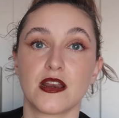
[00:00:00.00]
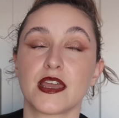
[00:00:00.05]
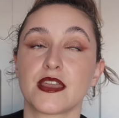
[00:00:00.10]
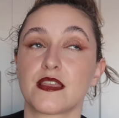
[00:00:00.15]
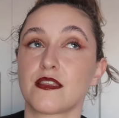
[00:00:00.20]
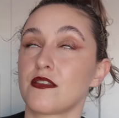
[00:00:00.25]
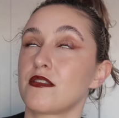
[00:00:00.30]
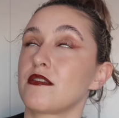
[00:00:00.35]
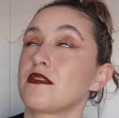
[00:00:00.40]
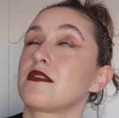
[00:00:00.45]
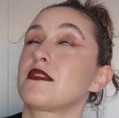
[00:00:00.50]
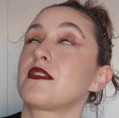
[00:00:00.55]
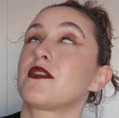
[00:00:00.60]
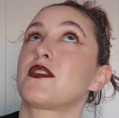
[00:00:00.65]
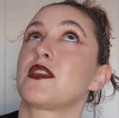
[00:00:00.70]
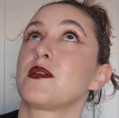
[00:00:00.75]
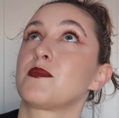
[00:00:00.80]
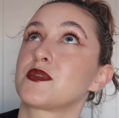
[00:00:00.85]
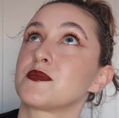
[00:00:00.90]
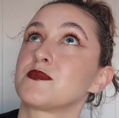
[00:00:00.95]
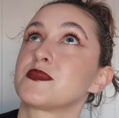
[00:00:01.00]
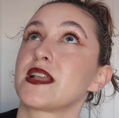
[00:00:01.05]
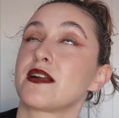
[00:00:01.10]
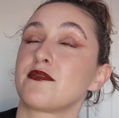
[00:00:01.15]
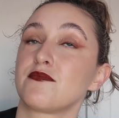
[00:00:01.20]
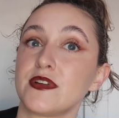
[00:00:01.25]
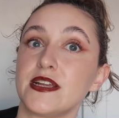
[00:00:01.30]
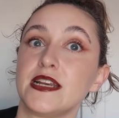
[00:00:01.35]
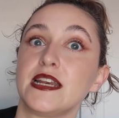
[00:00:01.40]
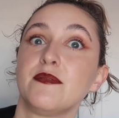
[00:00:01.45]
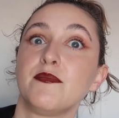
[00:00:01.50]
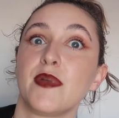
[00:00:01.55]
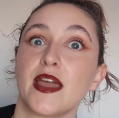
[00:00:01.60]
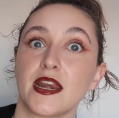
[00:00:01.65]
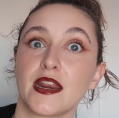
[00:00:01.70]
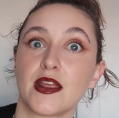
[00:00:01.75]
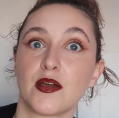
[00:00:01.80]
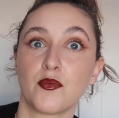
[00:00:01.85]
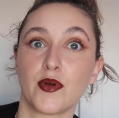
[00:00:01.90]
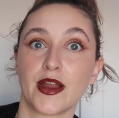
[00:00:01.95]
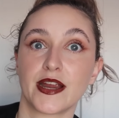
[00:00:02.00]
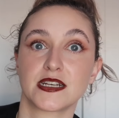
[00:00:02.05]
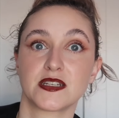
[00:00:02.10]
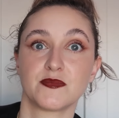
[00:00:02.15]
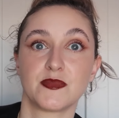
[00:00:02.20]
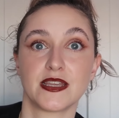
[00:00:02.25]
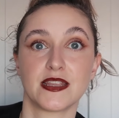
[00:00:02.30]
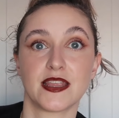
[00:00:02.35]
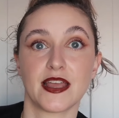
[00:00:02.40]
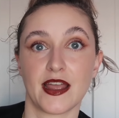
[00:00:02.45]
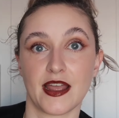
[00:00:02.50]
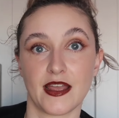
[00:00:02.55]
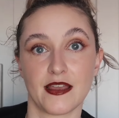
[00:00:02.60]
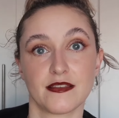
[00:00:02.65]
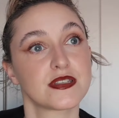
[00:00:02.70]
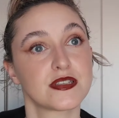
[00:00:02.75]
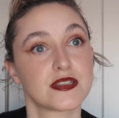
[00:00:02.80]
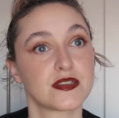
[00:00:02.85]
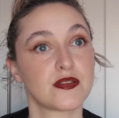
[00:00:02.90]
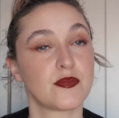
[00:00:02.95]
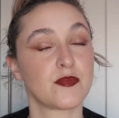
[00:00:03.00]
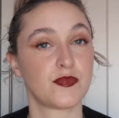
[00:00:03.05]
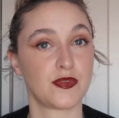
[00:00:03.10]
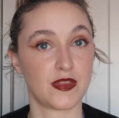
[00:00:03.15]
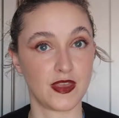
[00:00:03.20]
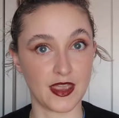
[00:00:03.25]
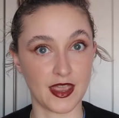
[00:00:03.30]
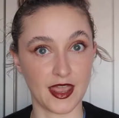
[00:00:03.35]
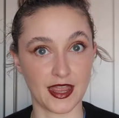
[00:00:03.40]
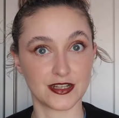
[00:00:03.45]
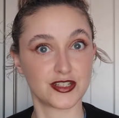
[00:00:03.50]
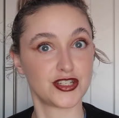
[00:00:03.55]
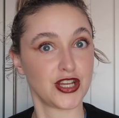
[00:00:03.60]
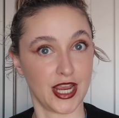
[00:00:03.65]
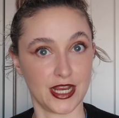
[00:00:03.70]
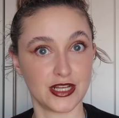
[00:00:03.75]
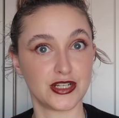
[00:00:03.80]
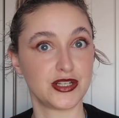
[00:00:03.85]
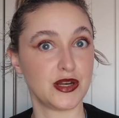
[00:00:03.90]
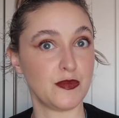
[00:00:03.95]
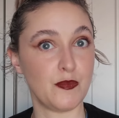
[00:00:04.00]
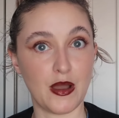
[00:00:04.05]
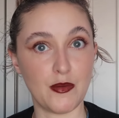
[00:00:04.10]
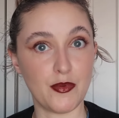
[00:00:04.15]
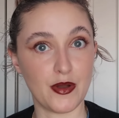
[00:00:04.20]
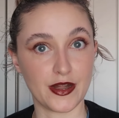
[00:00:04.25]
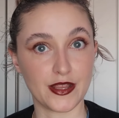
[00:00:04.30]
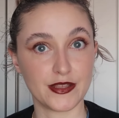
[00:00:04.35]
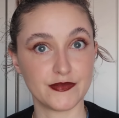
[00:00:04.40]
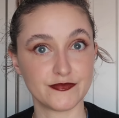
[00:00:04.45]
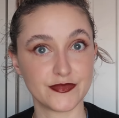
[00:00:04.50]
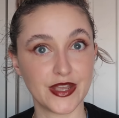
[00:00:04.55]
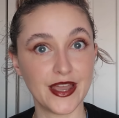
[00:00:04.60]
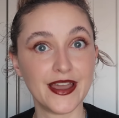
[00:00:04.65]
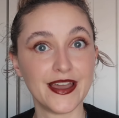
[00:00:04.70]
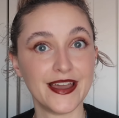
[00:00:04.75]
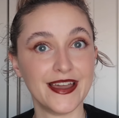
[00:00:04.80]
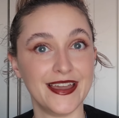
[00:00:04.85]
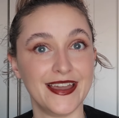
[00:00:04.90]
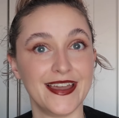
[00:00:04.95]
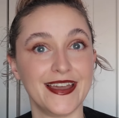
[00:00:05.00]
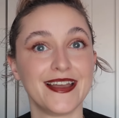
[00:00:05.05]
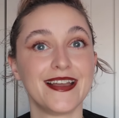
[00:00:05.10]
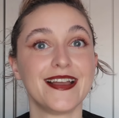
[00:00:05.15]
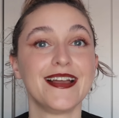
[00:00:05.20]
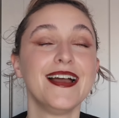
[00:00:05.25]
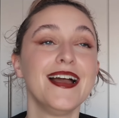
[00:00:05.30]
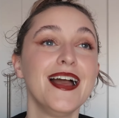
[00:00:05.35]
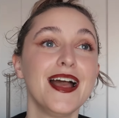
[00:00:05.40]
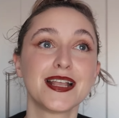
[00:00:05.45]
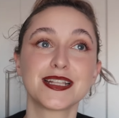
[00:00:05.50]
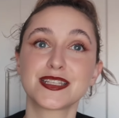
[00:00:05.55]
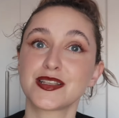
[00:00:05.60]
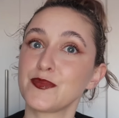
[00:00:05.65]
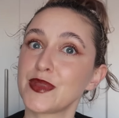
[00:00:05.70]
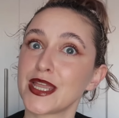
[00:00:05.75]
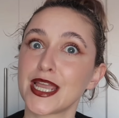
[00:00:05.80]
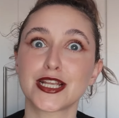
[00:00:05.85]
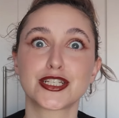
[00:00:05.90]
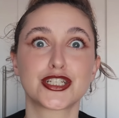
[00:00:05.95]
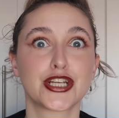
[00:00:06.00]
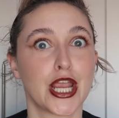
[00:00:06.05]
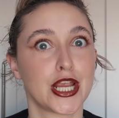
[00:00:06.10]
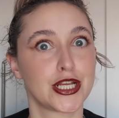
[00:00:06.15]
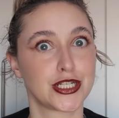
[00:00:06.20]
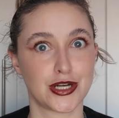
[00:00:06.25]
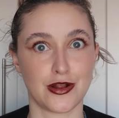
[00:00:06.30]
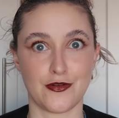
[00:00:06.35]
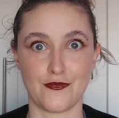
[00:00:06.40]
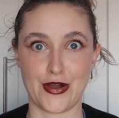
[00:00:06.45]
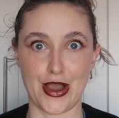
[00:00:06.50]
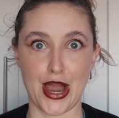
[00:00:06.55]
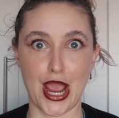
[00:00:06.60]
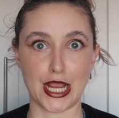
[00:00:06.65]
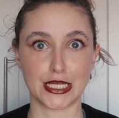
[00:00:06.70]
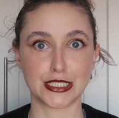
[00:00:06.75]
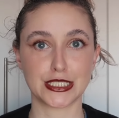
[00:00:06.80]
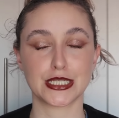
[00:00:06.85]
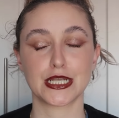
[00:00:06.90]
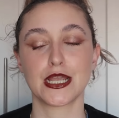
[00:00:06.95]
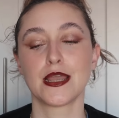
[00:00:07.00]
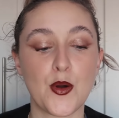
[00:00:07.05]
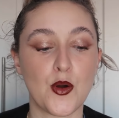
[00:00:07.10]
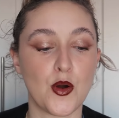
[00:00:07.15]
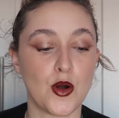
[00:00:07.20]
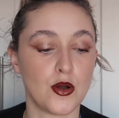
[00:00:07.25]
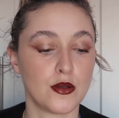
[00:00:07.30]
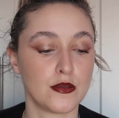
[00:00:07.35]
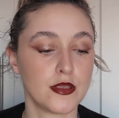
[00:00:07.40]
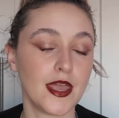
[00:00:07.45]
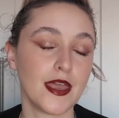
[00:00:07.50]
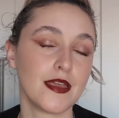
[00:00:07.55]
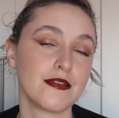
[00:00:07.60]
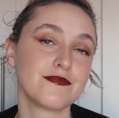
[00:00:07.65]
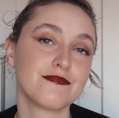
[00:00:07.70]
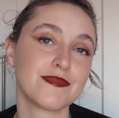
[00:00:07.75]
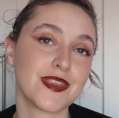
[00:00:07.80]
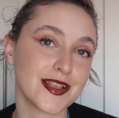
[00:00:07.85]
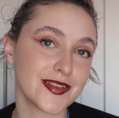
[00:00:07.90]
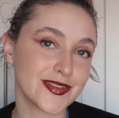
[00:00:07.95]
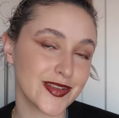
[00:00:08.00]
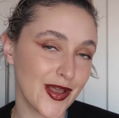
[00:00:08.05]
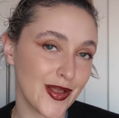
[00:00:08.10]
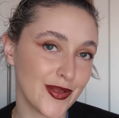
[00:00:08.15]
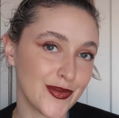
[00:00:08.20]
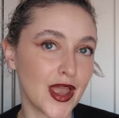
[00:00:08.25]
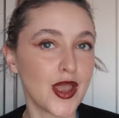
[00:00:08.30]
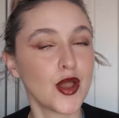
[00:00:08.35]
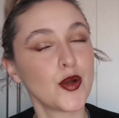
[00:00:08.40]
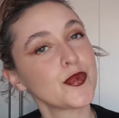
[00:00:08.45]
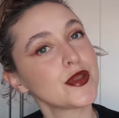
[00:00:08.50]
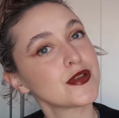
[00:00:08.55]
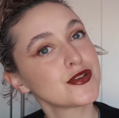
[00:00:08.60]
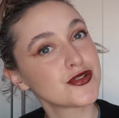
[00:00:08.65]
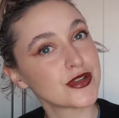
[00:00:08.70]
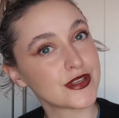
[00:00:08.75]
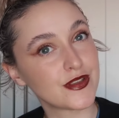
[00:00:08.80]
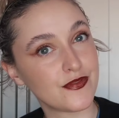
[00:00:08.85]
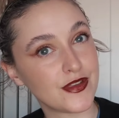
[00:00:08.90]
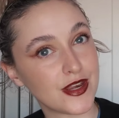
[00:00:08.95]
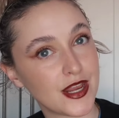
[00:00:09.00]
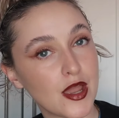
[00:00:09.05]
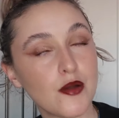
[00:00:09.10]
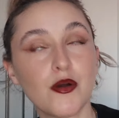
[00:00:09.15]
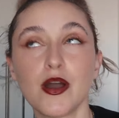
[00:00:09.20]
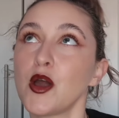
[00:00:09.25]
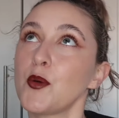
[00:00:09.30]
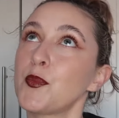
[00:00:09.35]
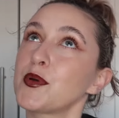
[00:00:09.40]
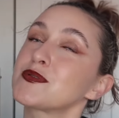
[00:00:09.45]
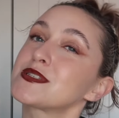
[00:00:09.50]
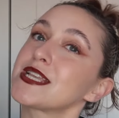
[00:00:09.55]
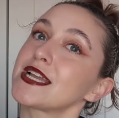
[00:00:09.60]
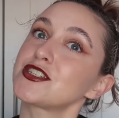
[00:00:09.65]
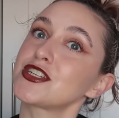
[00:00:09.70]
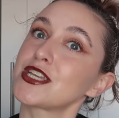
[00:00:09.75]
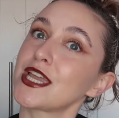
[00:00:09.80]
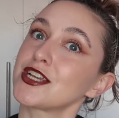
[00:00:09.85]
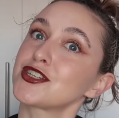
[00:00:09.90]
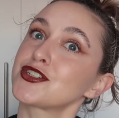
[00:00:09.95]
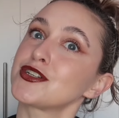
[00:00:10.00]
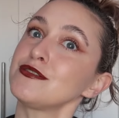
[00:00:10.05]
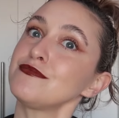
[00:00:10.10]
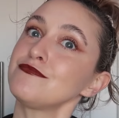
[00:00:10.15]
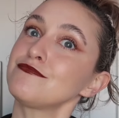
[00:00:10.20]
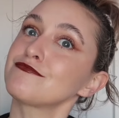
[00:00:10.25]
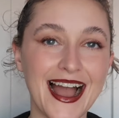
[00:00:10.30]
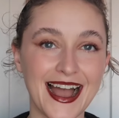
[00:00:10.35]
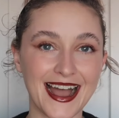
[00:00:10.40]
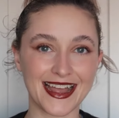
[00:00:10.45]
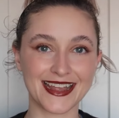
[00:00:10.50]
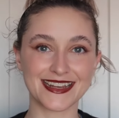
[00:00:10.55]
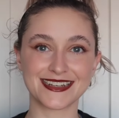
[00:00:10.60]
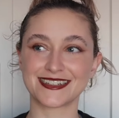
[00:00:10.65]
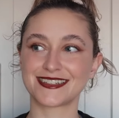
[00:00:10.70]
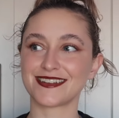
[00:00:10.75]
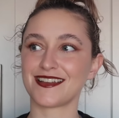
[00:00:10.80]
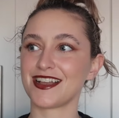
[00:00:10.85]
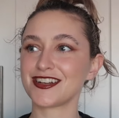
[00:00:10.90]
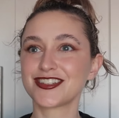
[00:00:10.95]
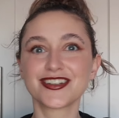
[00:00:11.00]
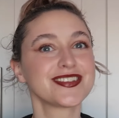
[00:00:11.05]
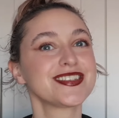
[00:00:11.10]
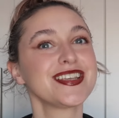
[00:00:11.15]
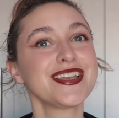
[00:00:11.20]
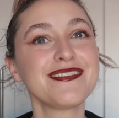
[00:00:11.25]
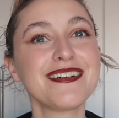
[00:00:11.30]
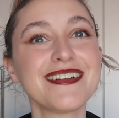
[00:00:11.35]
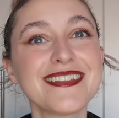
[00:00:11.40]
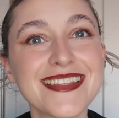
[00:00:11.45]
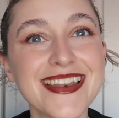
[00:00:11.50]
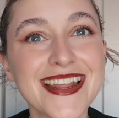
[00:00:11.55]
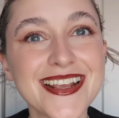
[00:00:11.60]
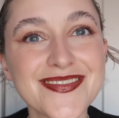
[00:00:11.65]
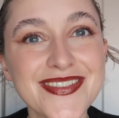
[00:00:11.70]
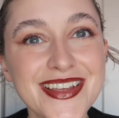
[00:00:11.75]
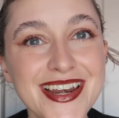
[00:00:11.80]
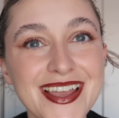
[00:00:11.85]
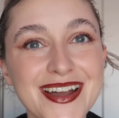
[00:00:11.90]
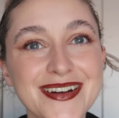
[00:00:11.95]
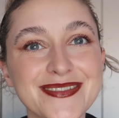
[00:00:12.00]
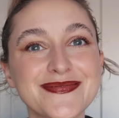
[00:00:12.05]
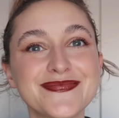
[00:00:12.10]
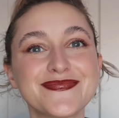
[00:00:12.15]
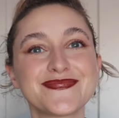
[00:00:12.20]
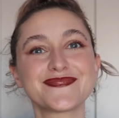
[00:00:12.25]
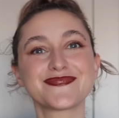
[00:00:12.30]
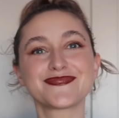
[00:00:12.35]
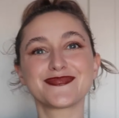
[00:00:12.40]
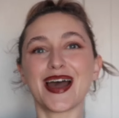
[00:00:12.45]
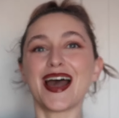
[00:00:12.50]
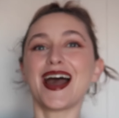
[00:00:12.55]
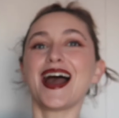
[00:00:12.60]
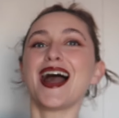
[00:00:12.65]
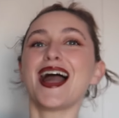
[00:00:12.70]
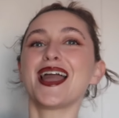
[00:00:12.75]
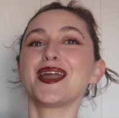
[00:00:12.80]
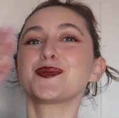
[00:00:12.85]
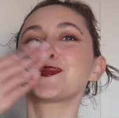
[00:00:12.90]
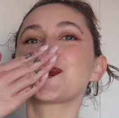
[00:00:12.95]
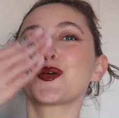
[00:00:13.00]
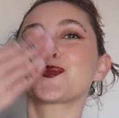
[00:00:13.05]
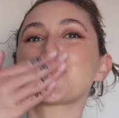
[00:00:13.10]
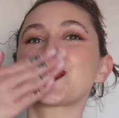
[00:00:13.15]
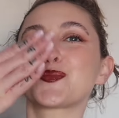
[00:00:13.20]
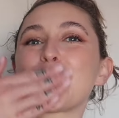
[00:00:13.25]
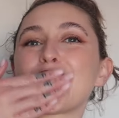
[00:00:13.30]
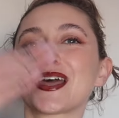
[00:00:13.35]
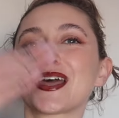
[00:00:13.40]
Like the symptoms that really made it aware to me that something had changed in my body. Something had changed overnight. But yeah, that's all. I hope you enjoyed the video. I hope it was educational. And I shall see you all in the next video. Bye!